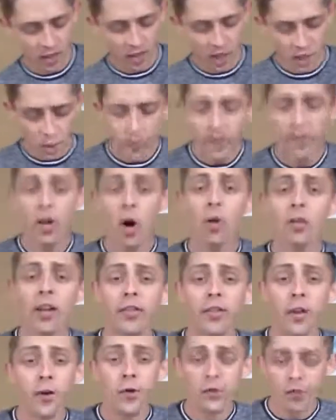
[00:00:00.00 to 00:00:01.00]
We know that
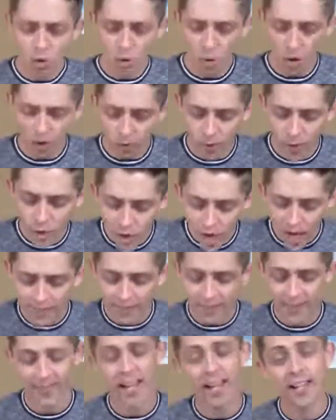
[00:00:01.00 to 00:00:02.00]
those who are
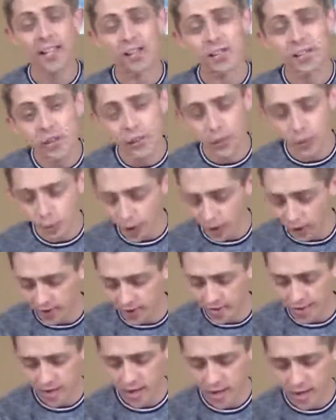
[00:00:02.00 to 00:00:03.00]
rejected and excluded
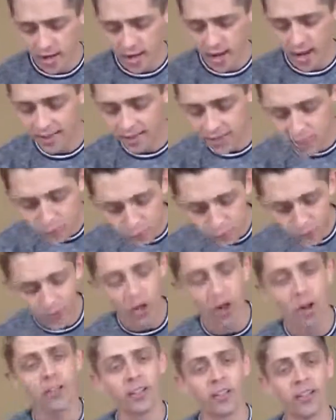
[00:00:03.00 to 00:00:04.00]
and
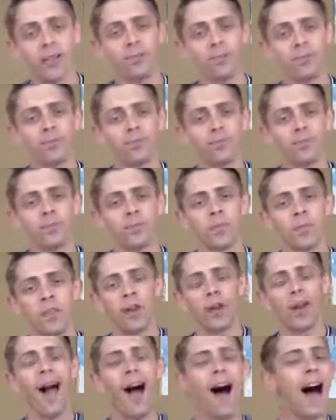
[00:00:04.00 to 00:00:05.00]
disregarded, they're
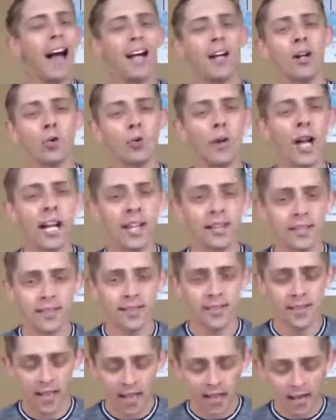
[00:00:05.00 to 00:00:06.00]
at higher rates
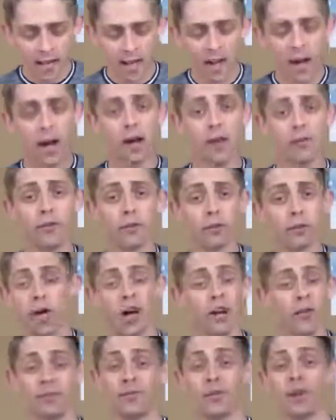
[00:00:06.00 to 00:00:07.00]

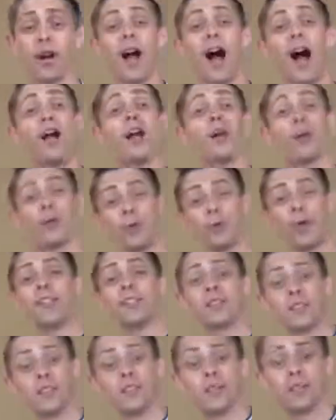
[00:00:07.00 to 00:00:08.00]

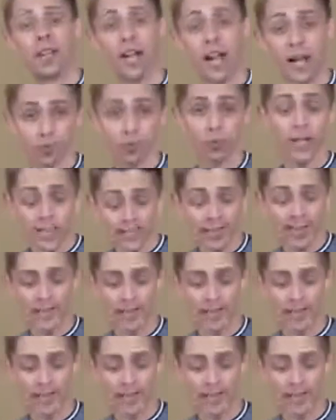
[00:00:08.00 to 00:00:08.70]
and risk